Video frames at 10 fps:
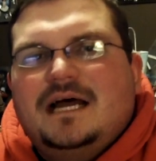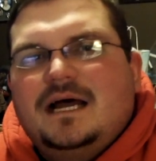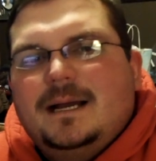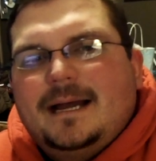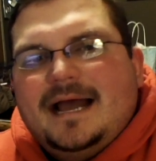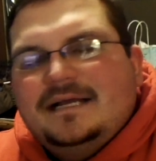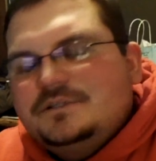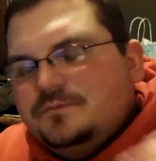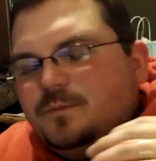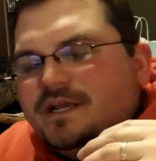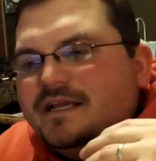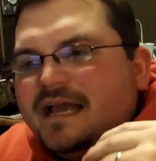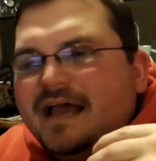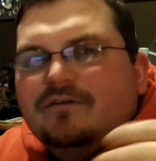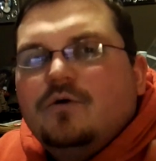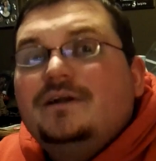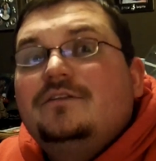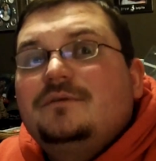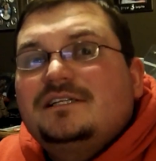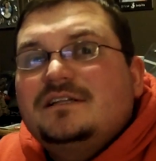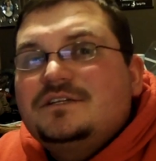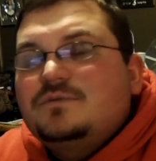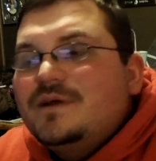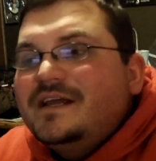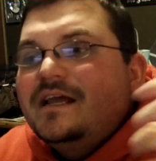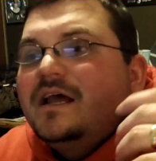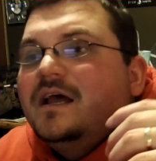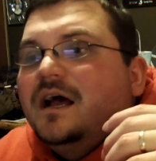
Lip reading: As we have going to the rest of this week,